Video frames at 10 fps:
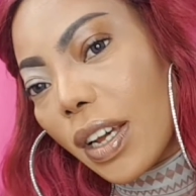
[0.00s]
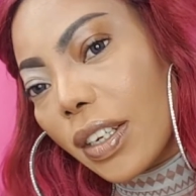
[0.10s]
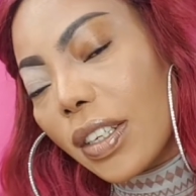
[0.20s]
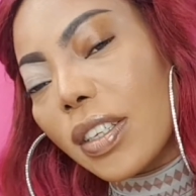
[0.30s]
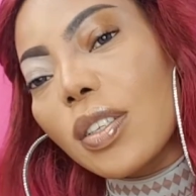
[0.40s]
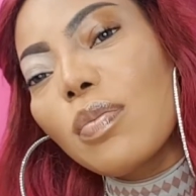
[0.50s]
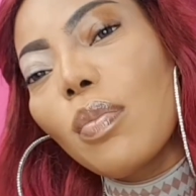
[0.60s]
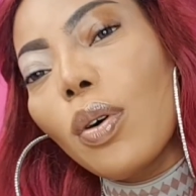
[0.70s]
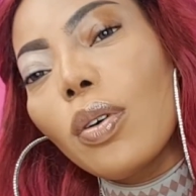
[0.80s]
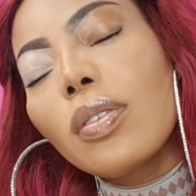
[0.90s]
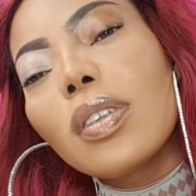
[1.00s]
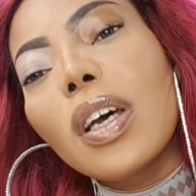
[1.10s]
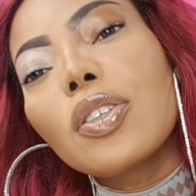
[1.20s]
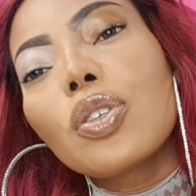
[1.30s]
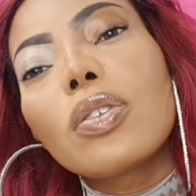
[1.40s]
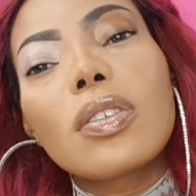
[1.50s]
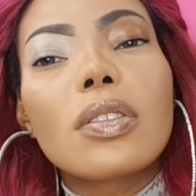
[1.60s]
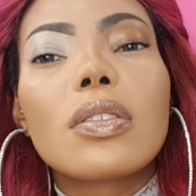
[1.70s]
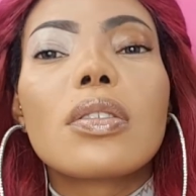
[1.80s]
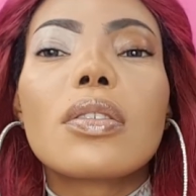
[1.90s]
and this side it's more
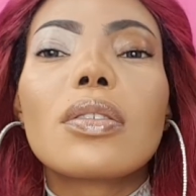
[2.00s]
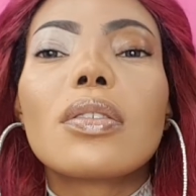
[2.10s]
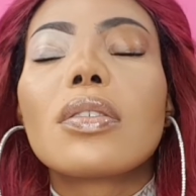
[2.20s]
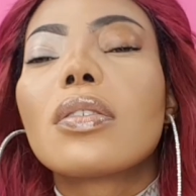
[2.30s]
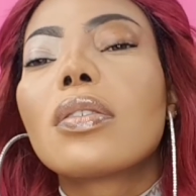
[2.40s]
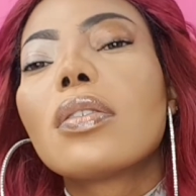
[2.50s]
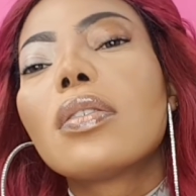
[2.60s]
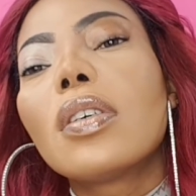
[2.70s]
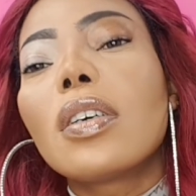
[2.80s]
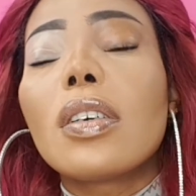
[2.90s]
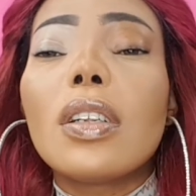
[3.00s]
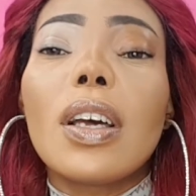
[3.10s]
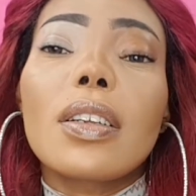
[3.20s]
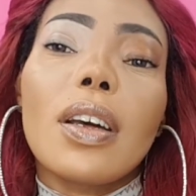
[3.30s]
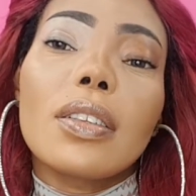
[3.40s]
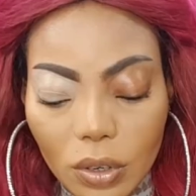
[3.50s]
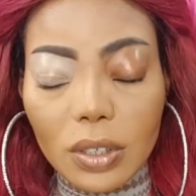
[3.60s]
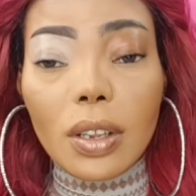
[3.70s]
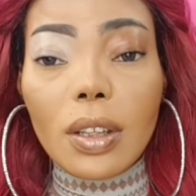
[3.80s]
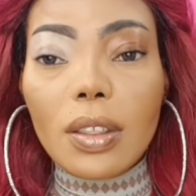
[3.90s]
natural. I really
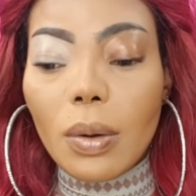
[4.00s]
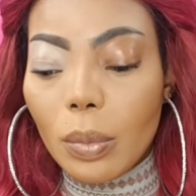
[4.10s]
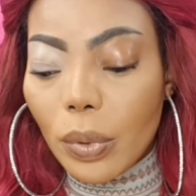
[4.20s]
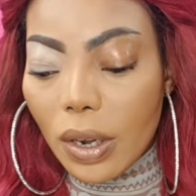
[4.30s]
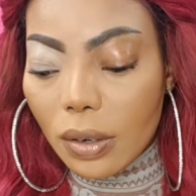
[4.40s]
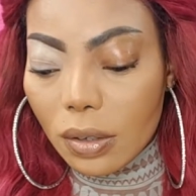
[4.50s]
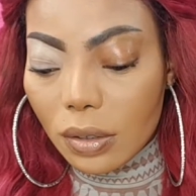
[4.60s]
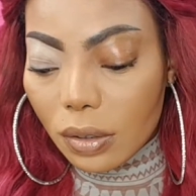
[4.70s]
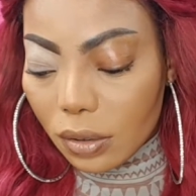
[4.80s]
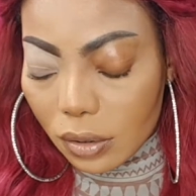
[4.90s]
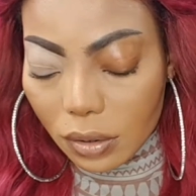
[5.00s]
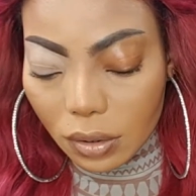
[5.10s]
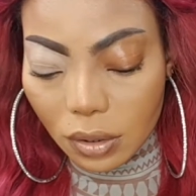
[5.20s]
like that. Underneath our brow,